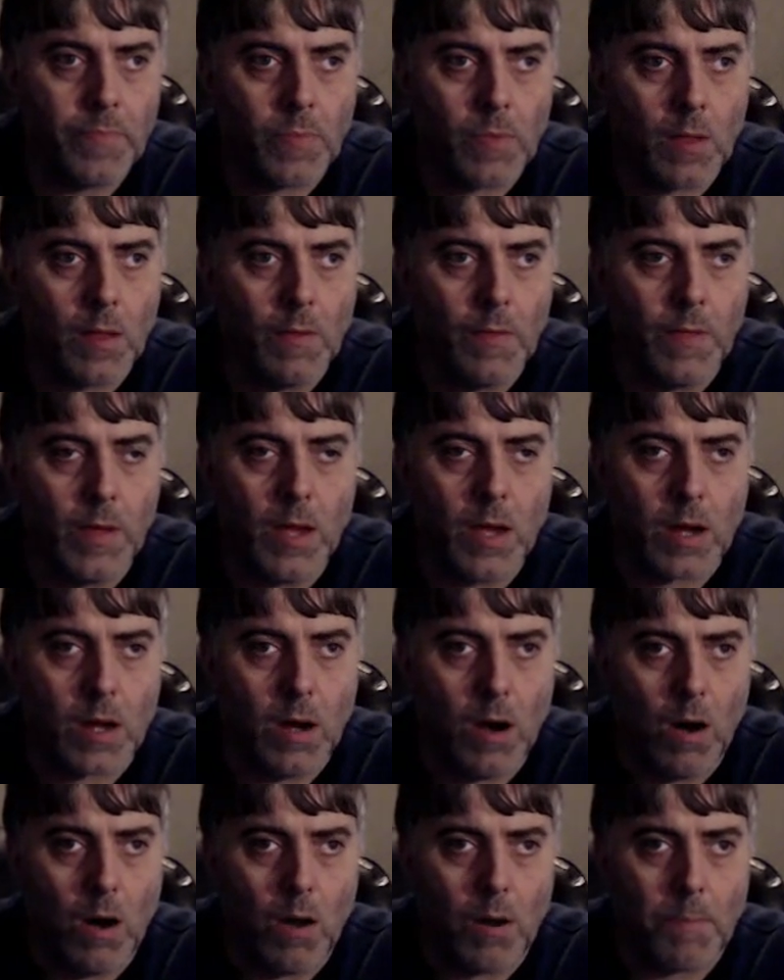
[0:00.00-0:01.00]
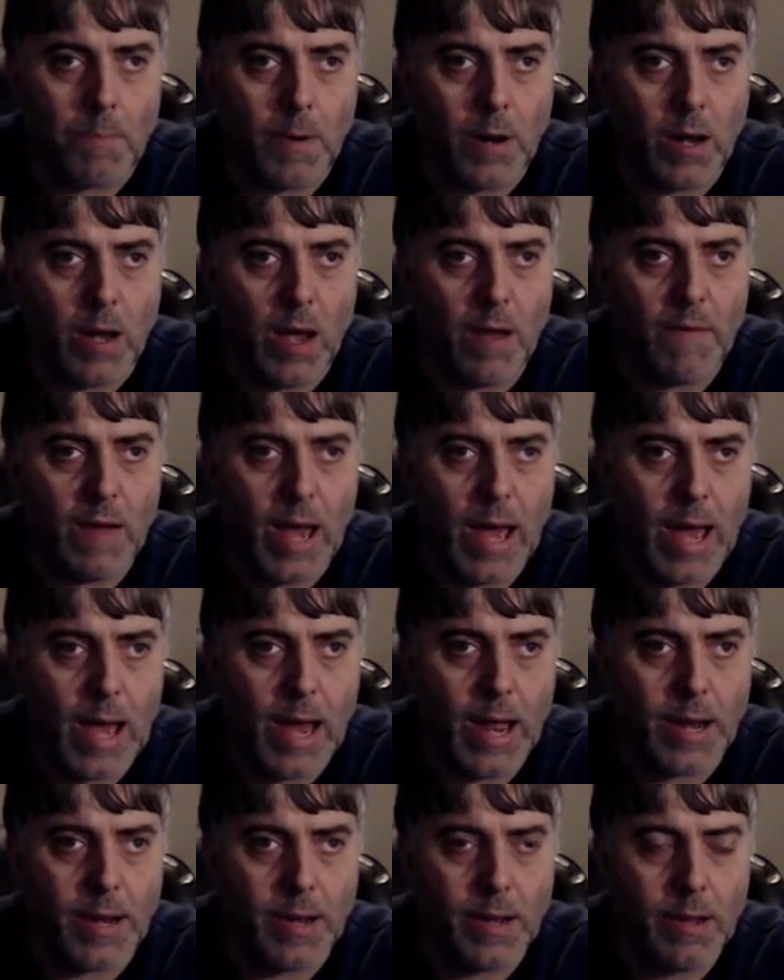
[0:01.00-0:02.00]
the occult, but I've
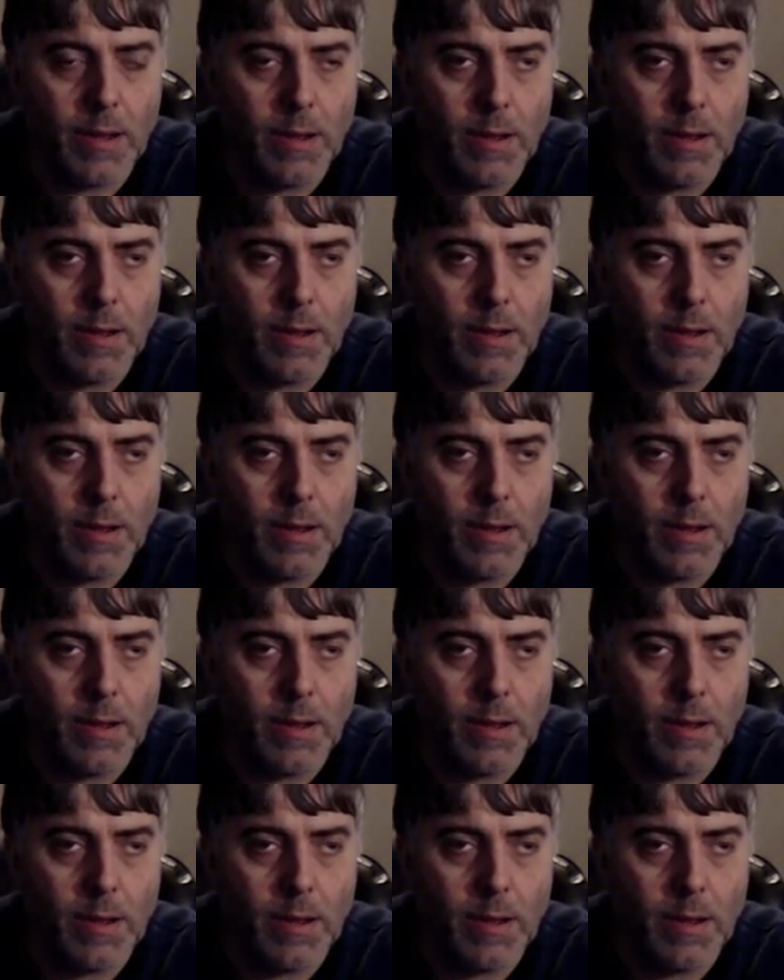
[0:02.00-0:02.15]
had